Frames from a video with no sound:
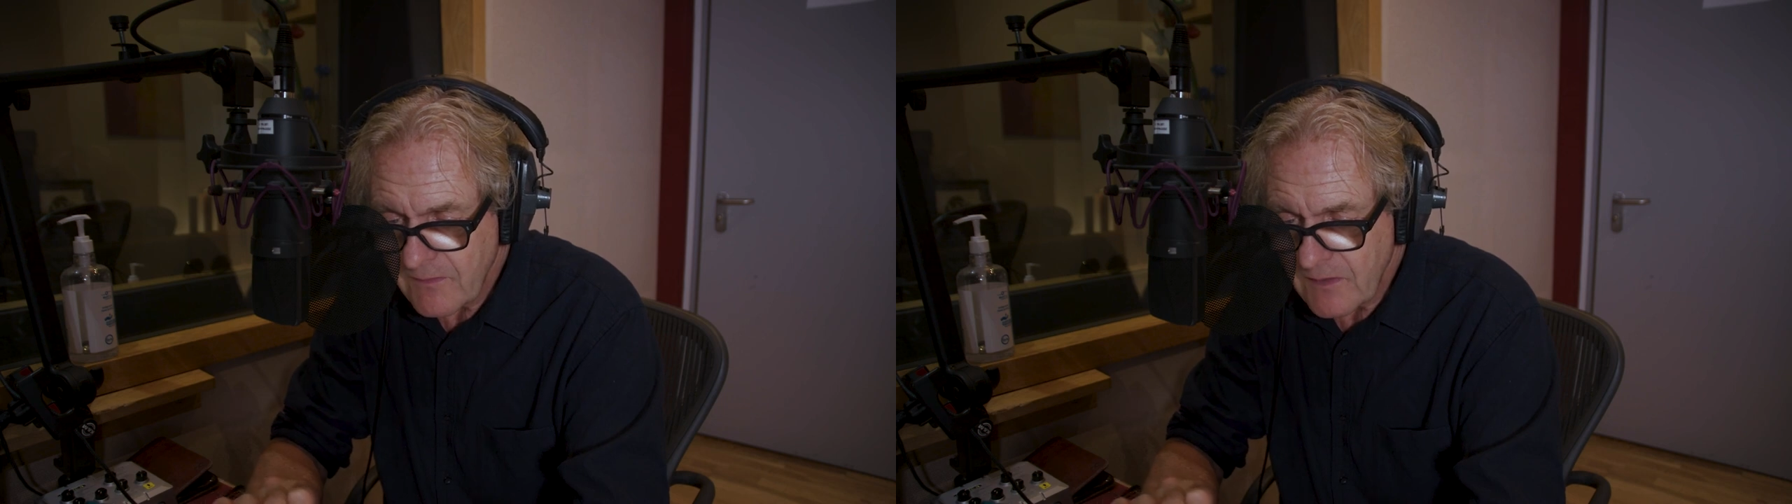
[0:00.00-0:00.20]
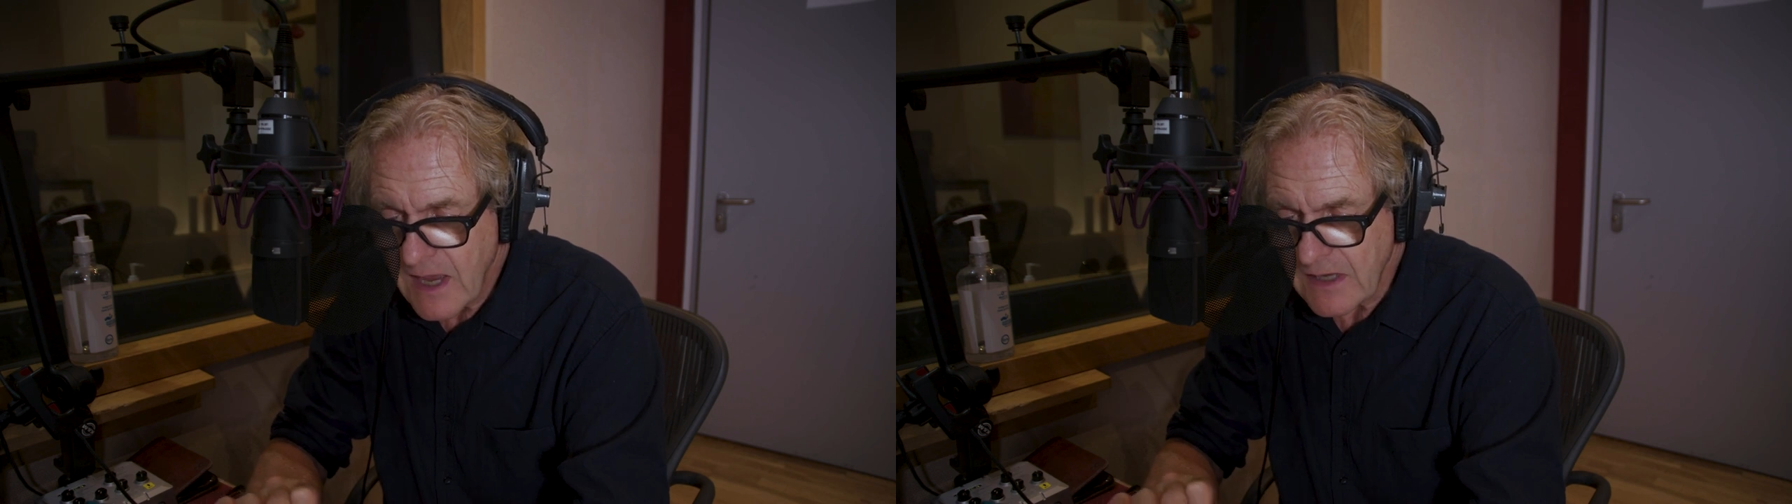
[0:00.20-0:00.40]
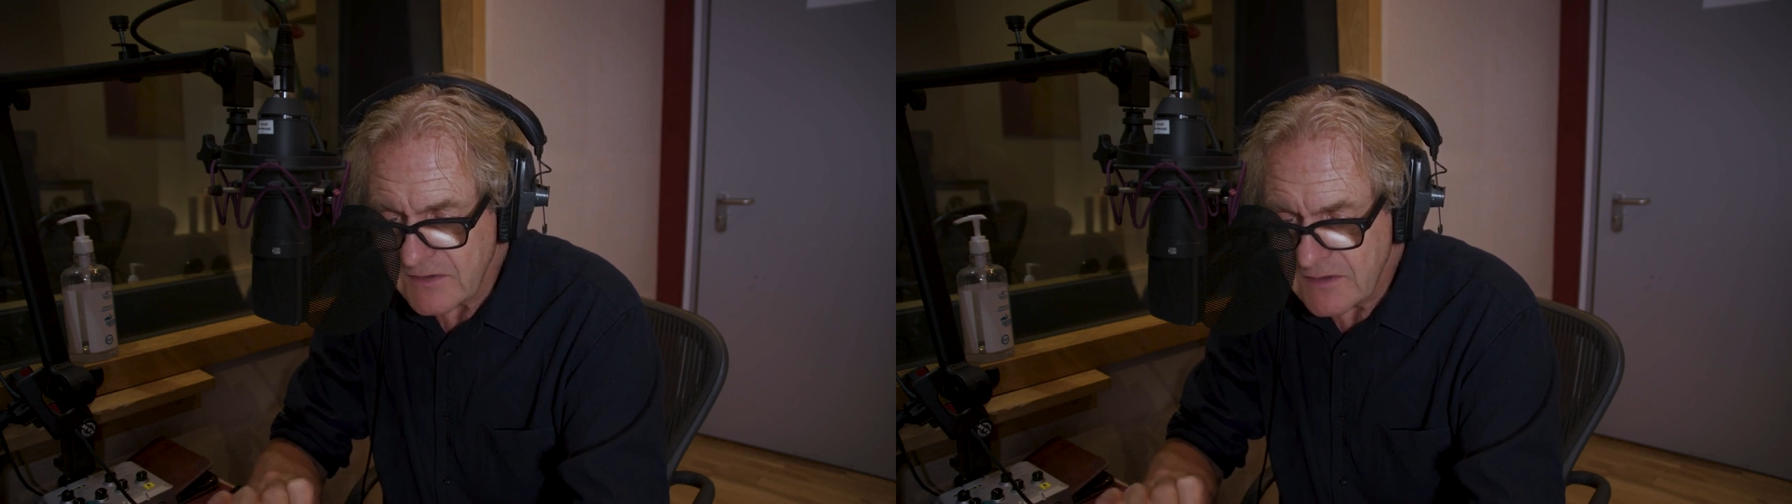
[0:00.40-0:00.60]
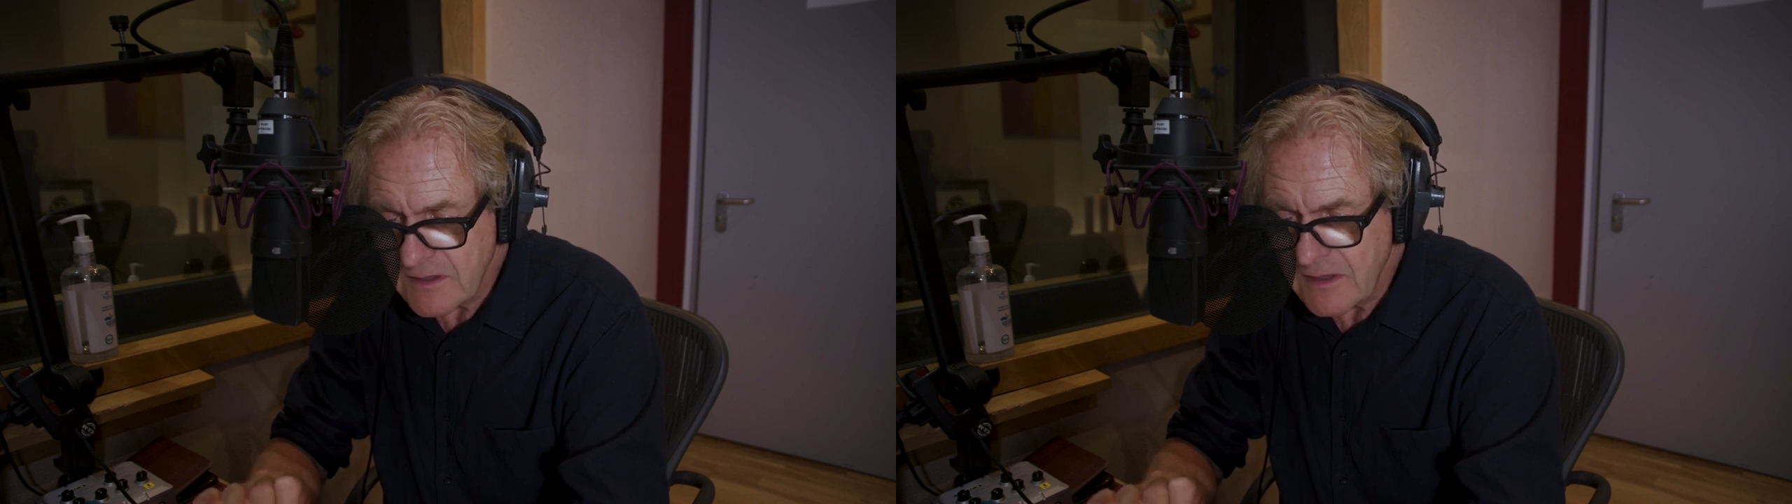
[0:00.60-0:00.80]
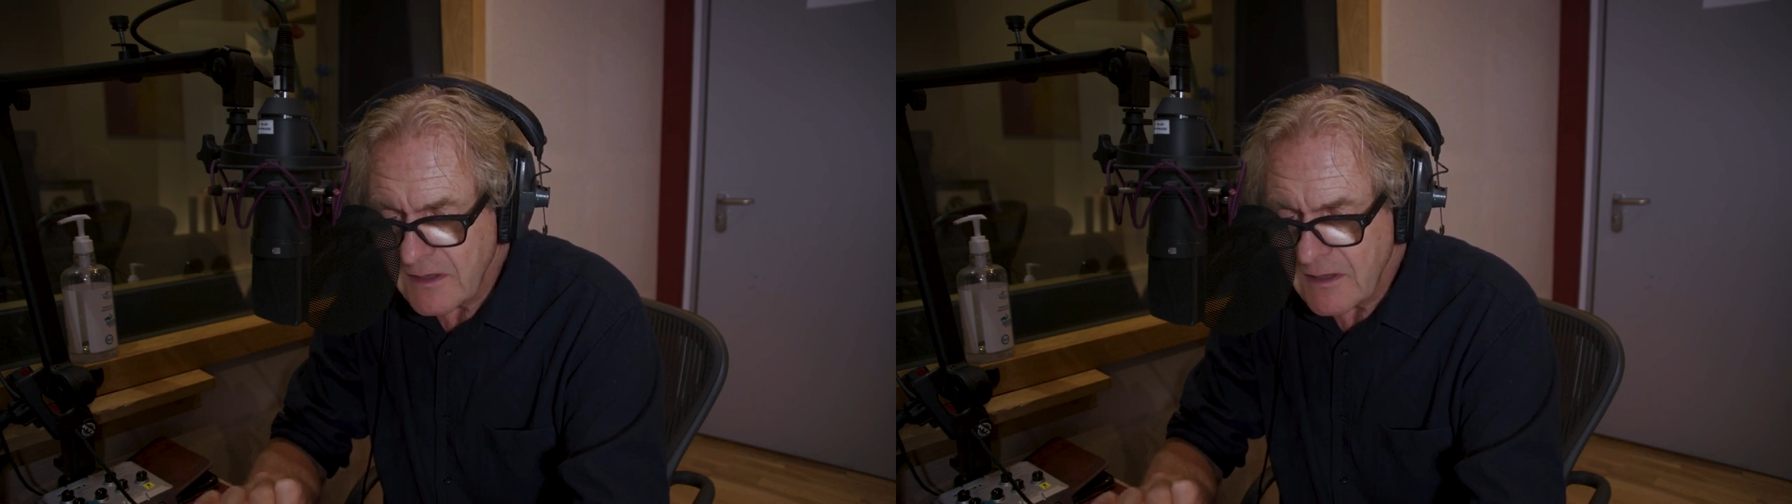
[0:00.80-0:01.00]
Yes,
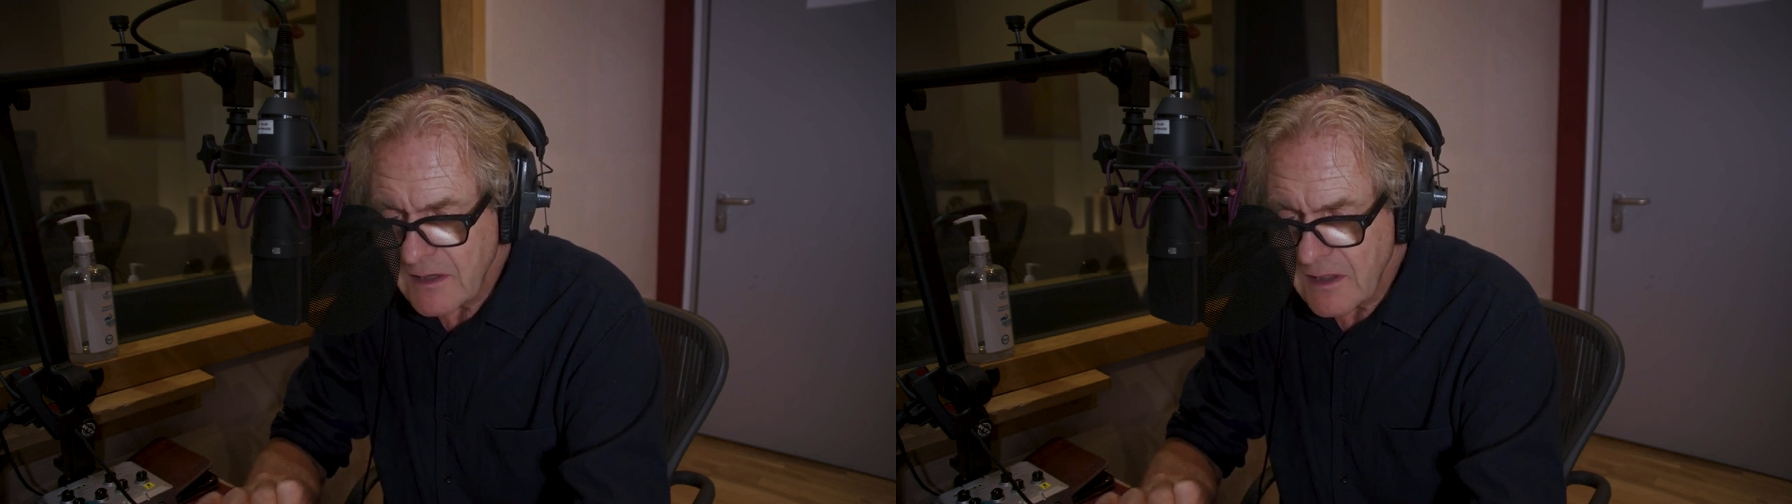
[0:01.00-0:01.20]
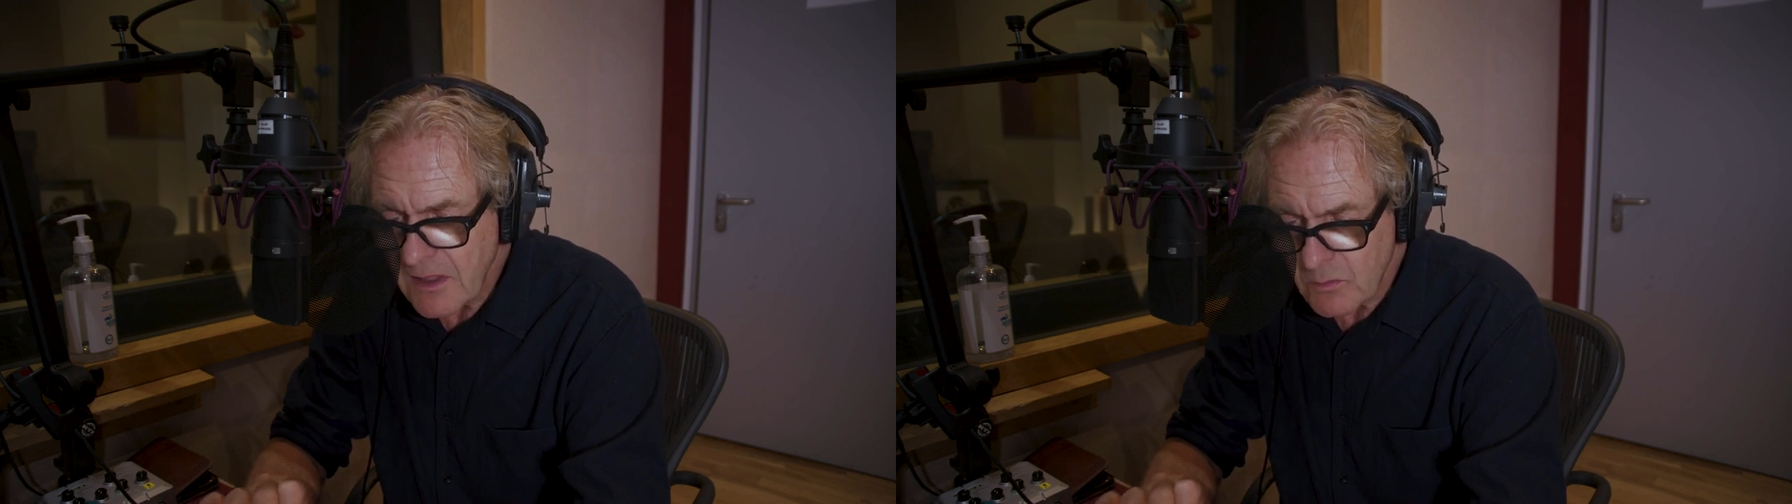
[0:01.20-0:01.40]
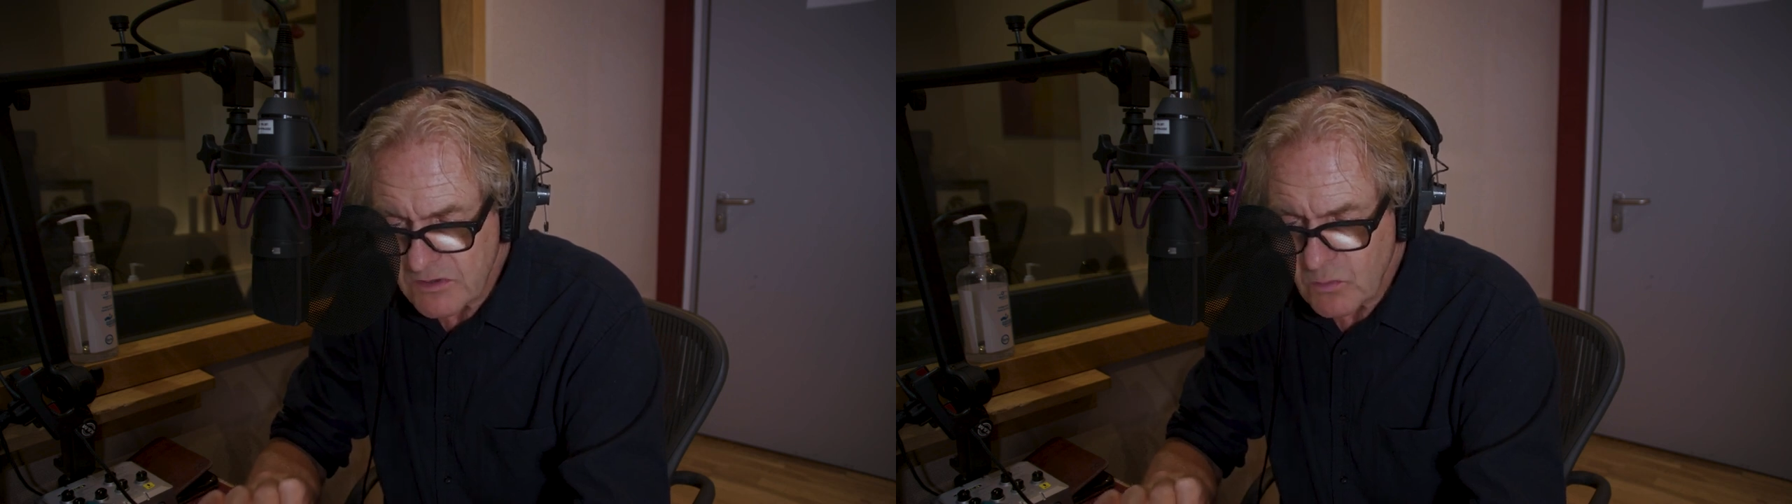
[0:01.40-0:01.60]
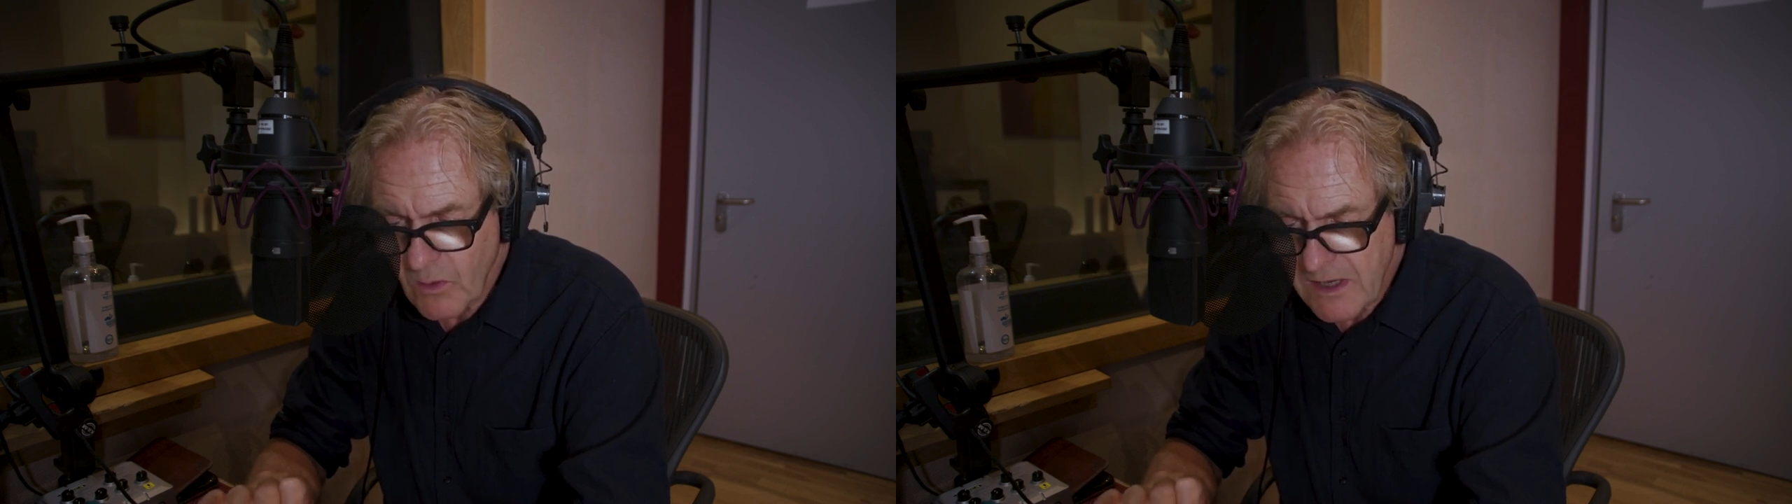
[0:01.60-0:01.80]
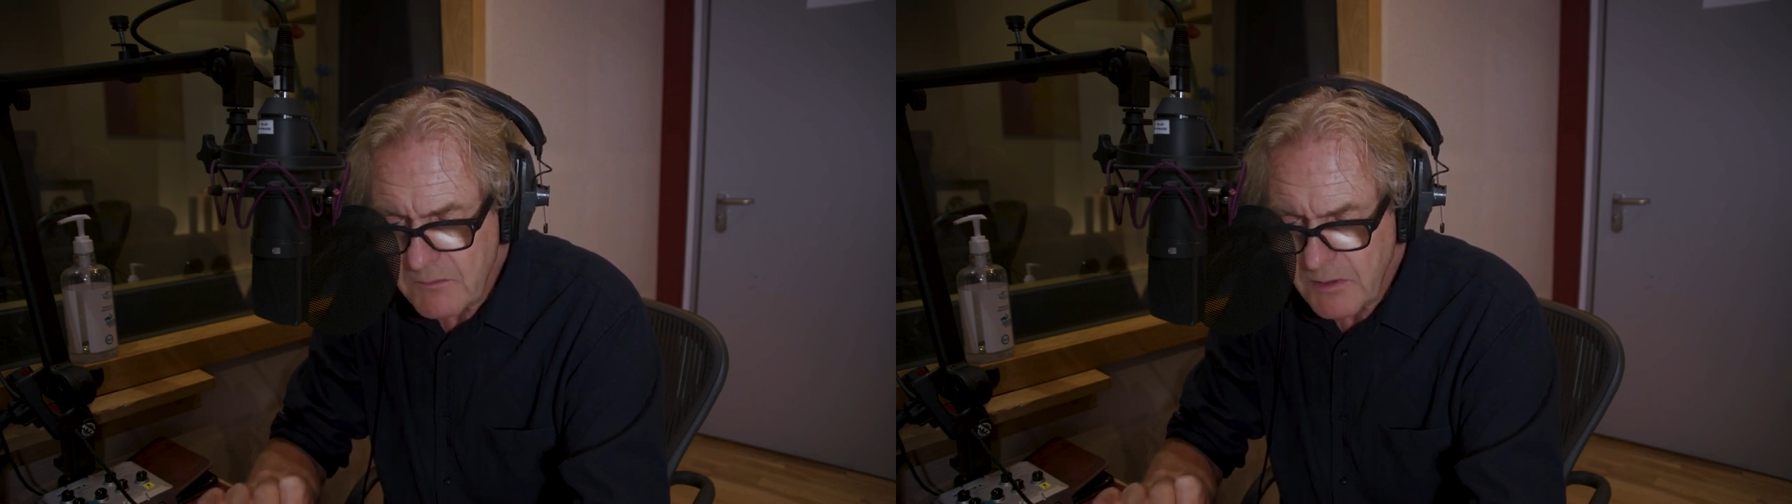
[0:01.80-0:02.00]
there was one